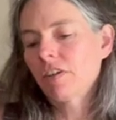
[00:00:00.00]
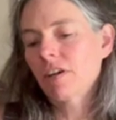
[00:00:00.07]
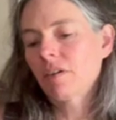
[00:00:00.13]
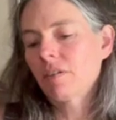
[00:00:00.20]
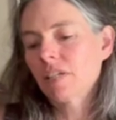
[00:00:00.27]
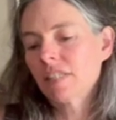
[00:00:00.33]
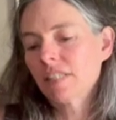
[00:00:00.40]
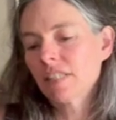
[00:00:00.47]

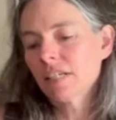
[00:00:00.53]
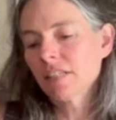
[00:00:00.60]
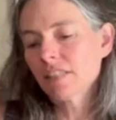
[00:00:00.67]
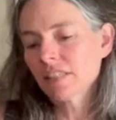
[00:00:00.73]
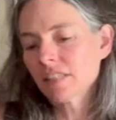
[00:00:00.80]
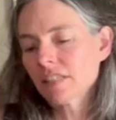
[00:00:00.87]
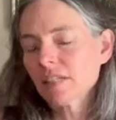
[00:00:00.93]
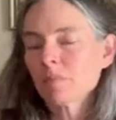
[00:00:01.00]
out. It says
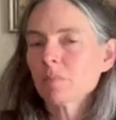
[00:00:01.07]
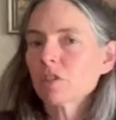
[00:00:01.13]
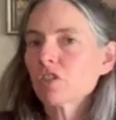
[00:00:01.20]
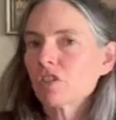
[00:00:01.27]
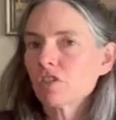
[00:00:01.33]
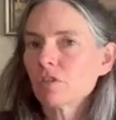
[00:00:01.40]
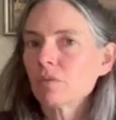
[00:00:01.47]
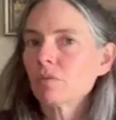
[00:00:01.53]
it's number
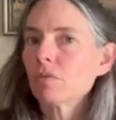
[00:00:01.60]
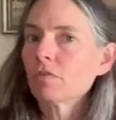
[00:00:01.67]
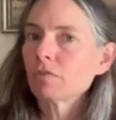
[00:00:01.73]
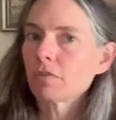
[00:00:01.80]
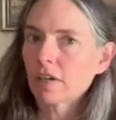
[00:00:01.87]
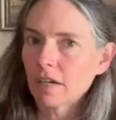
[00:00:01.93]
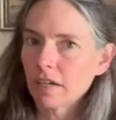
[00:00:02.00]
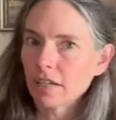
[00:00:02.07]
2
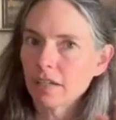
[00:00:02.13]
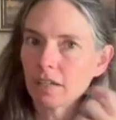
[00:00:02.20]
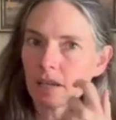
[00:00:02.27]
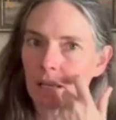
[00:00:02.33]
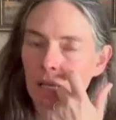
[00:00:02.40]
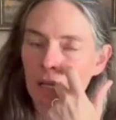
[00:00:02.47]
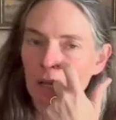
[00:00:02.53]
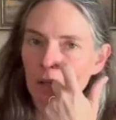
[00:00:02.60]

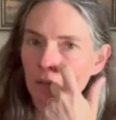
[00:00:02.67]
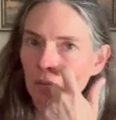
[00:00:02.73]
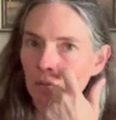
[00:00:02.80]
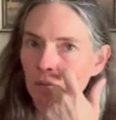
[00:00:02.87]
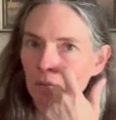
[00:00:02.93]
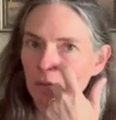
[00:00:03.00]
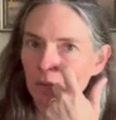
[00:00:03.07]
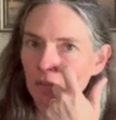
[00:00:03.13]
fine,
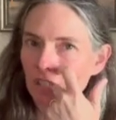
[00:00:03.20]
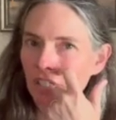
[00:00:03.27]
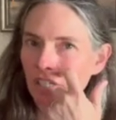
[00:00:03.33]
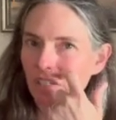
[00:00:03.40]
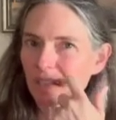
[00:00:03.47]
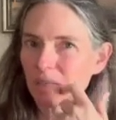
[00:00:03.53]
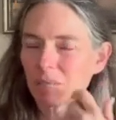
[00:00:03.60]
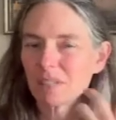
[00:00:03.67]
which
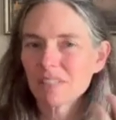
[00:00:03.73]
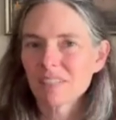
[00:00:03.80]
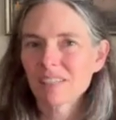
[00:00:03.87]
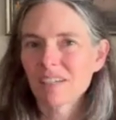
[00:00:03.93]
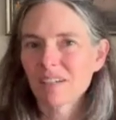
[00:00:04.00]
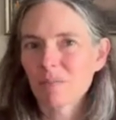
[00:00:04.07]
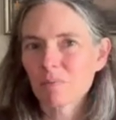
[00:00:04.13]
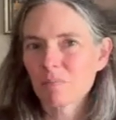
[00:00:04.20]
tells me it's
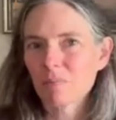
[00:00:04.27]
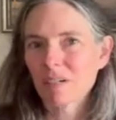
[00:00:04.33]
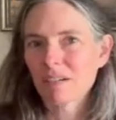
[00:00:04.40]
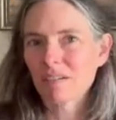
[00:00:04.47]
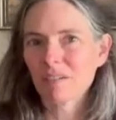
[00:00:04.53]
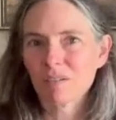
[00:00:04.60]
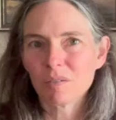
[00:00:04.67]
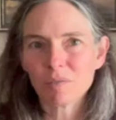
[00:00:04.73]
like, I
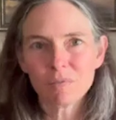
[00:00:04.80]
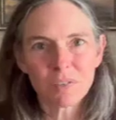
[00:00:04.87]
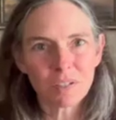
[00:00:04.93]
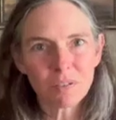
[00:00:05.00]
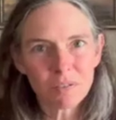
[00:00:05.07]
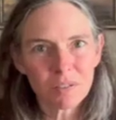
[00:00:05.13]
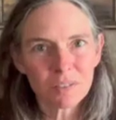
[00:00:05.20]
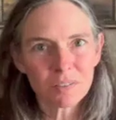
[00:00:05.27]
don't know,
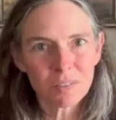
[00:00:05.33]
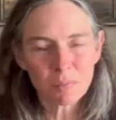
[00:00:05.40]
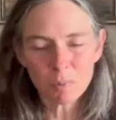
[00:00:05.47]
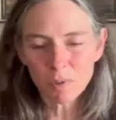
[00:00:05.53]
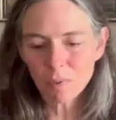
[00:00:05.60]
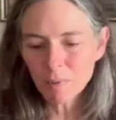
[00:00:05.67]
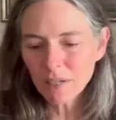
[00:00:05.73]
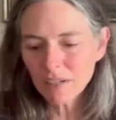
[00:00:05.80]
fingering
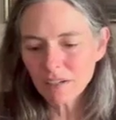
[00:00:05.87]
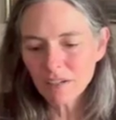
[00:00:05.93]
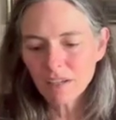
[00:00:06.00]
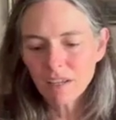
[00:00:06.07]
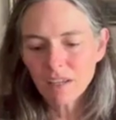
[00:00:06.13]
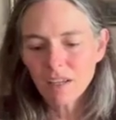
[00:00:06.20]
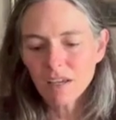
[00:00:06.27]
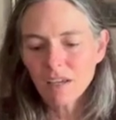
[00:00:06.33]
sport weight.
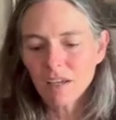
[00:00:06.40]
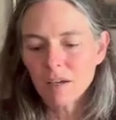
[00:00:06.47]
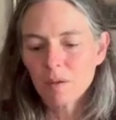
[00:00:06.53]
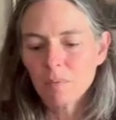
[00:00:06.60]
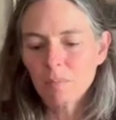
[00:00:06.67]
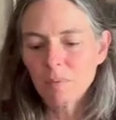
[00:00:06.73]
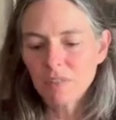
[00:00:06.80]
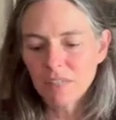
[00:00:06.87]

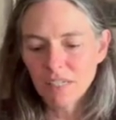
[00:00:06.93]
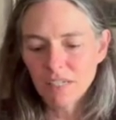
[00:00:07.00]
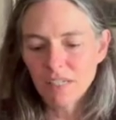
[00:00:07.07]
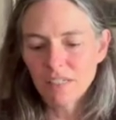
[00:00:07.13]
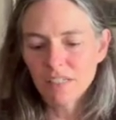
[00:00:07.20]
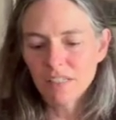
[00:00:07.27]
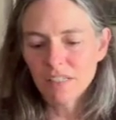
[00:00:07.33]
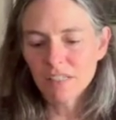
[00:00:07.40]
But
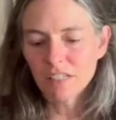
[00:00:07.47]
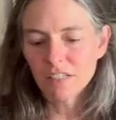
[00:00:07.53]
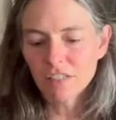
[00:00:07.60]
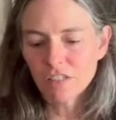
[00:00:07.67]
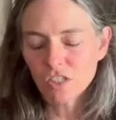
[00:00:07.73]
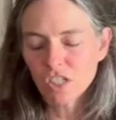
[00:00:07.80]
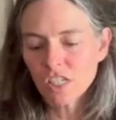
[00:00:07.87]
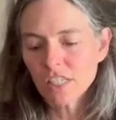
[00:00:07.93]
then it says
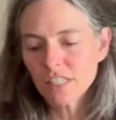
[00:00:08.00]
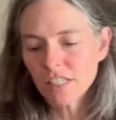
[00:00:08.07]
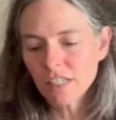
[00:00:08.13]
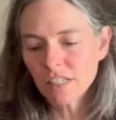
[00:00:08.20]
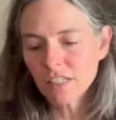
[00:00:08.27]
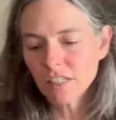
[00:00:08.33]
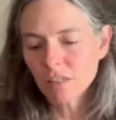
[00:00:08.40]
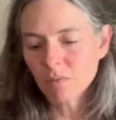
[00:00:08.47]
suggested
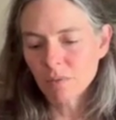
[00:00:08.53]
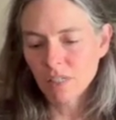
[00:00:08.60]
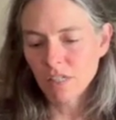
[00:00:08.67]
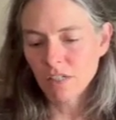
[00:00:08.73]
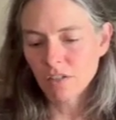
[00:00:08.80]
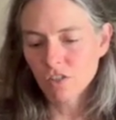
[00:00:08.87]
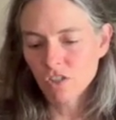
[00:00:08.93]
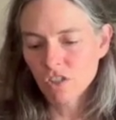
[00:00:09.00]
knitting
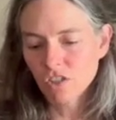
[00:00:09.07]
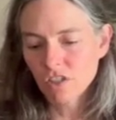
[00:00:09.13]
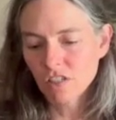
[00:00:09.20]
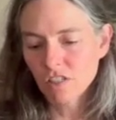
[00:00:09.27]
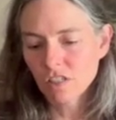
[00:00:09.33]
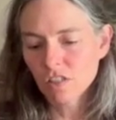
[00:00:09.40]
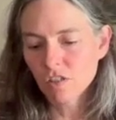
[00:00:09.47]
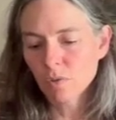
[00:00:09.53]
range
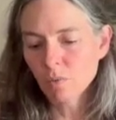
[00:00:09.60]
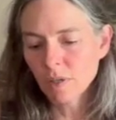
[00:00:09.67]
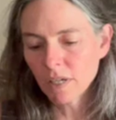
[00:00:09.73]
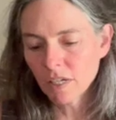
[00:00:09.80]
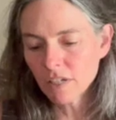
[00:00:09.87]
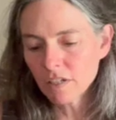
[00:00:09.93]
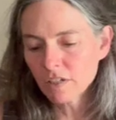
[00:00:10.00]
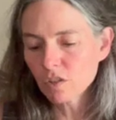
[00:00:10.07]
is
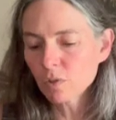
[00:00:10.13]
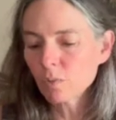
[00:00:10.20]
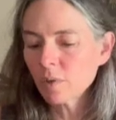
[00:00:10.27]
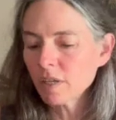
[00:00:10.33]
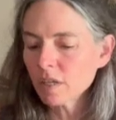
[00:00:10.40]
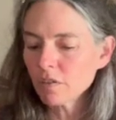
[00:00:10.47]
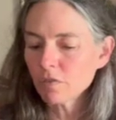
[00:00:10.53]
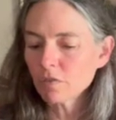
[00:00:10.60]
20 to
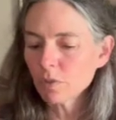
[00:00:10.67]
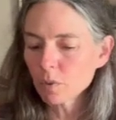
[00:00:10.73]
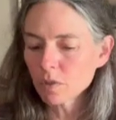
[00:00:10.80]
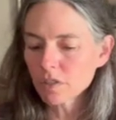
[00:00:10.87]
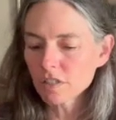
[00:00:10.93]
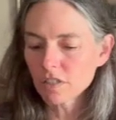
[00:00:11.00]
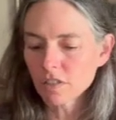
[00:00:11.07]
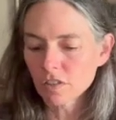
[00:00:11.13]

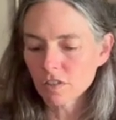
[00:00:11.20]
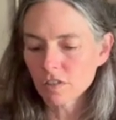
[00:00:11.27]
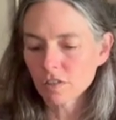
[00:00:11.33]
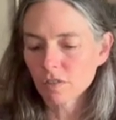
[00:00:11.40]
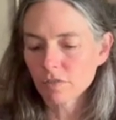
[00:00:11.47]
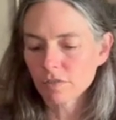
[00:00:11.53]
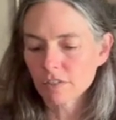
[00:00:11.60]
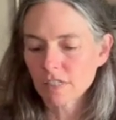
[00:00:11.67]
24 stitches
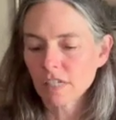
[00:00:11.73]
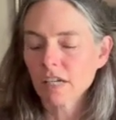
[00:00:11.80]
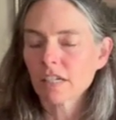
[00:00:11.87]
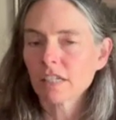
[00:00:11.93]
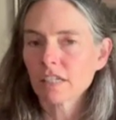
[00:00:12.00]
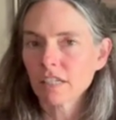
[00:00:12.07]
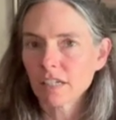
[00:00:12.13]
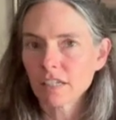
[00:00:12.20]
over
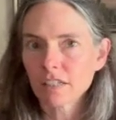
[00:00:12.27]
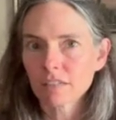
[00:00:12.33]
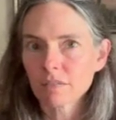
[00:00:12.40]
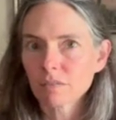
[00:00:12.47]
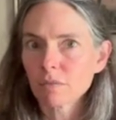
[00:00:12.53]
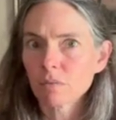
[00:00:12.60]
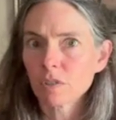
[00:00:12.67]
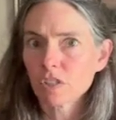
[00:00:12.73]
stockinette,
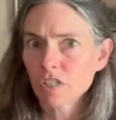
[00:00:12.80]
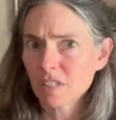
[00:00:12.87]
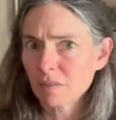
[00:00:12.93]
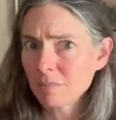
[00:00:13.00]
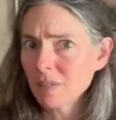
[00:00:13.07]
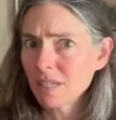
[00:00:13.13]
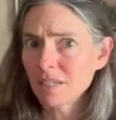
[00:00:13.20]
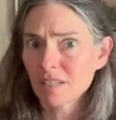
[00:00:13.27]
which to
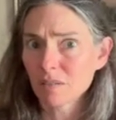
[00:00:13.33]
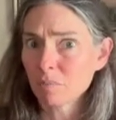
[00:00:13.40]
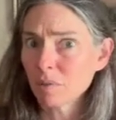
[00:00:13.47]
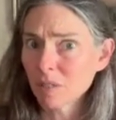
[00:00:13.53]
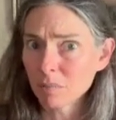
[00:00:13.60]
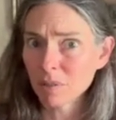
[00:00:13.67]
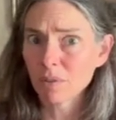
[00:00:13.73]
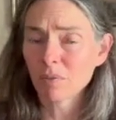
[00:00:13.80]
me is a
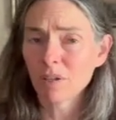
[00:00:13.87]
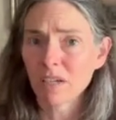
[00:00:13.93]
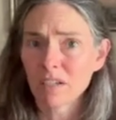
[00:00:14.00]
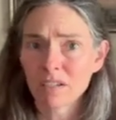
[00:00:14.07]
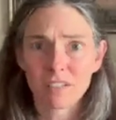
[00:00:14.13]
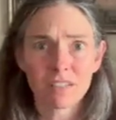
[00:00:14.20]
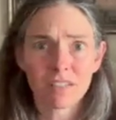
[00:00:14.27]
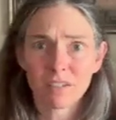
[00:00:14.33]
pretty big
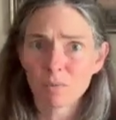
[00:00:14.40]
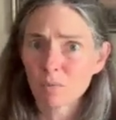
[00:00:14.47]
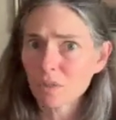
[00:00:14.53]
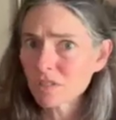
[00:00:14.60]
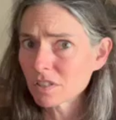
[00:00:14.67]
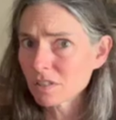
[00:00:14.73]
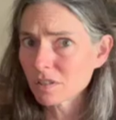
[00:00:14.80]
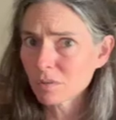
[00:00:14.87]
range. It's like
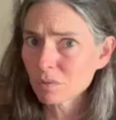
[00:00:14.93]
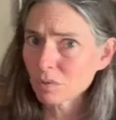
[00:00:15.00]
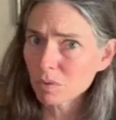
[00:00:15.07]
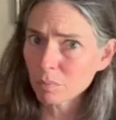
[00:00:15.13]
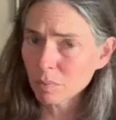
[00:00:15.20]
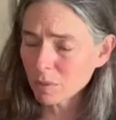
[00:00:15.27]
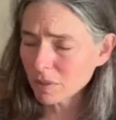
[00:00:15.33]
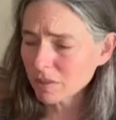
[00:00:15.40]
worsted through
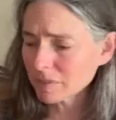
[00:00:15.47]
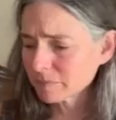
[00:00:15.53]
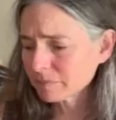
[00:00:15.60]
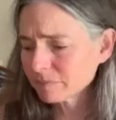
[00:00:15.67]
sport.